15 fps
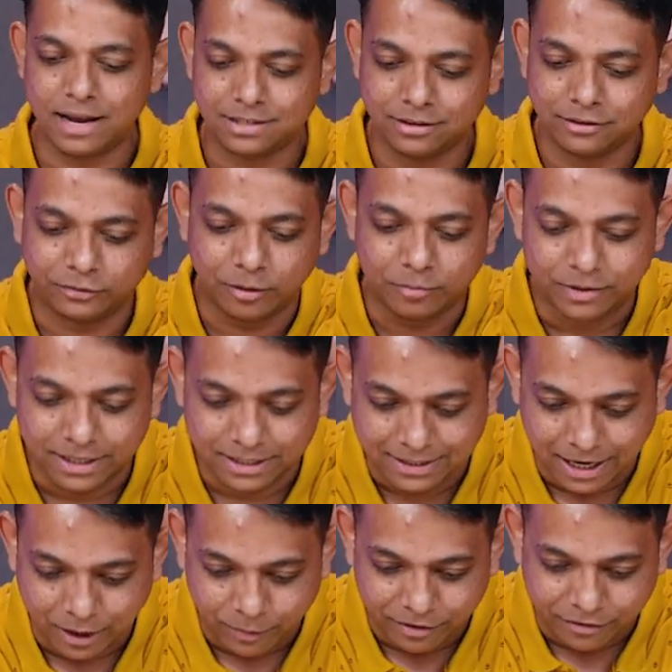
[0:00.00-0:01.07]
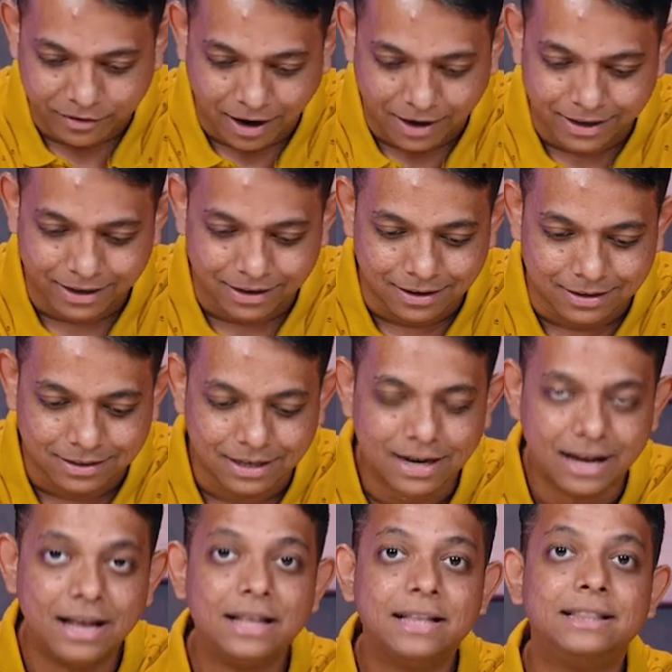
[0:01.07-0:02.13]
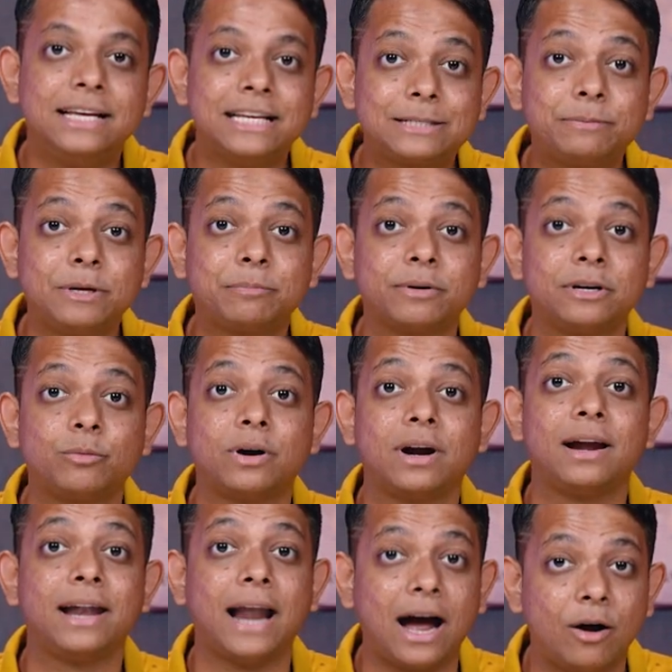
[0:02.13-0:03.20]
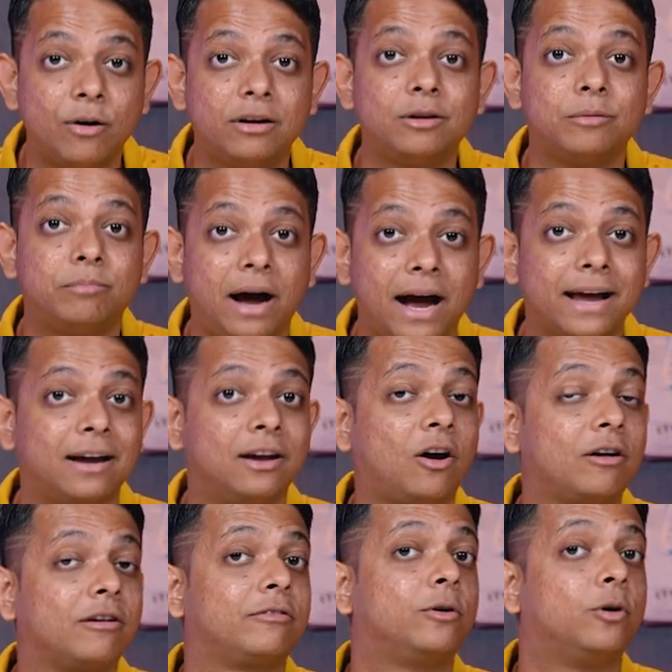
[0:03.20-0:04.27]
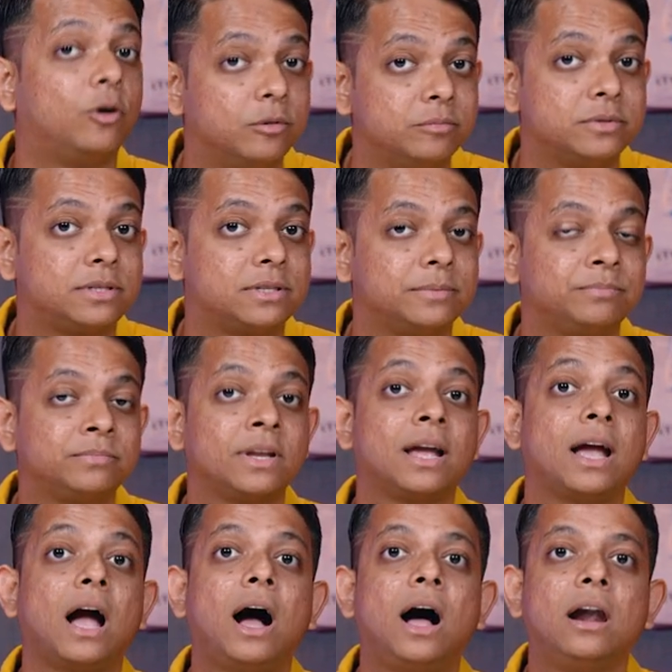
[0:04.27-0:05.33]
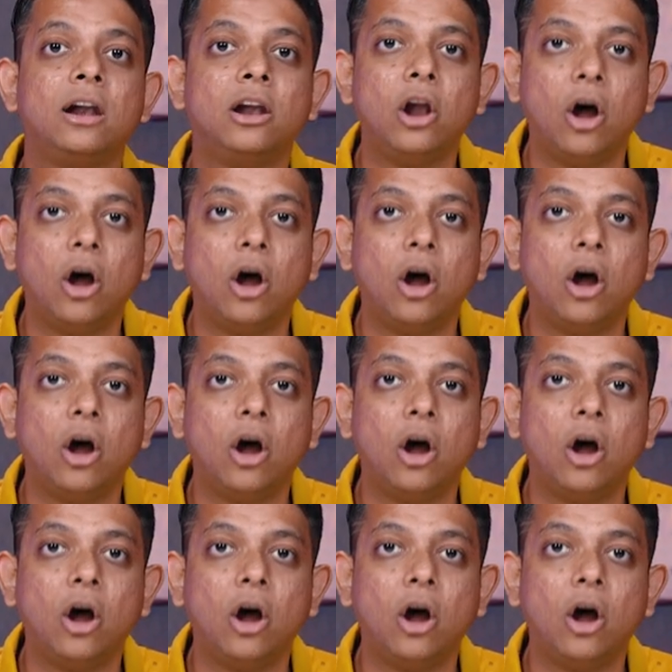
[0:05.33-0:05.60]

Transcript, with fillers: imagine from this that we've done here, these people were allowed to buy a lot of homes, a